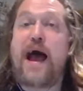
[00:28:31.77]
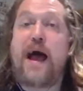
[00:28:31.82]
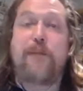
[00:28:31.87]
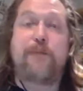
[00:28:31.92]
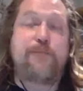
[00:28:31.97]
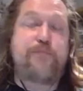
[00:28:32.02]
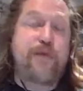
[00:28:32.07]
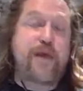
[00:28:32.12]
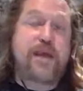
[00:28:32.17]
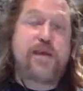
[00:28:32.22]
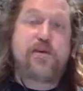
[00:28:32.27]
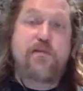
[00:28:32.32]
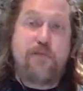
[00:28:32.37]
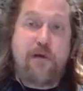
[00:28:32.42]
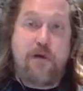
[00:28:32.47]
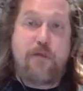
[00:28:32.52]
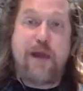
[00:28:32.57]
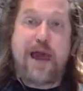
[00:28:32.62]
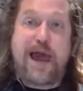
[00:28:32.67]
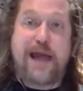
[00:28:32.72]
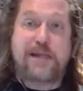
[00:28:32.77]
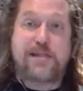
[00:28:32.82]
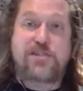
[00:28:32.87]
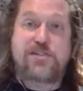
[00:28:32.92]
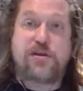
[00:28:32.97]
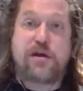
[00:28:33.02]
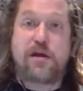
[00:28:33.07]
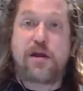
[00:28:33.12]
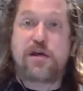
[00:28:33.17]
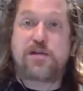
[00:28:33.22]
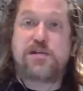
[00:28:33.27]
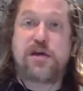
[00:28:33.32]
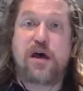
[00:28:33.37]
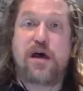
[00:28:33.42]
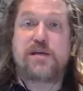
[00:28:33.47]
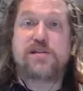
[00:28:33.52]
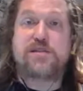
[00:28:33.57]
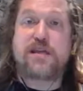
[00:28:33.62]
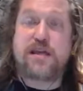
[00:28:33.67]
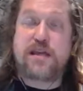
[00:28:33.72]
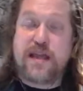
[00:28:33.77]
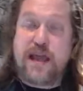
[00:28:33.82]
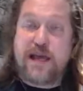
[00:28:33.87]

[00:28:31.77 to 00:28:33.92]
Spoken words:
and bring your own hand sanitizer.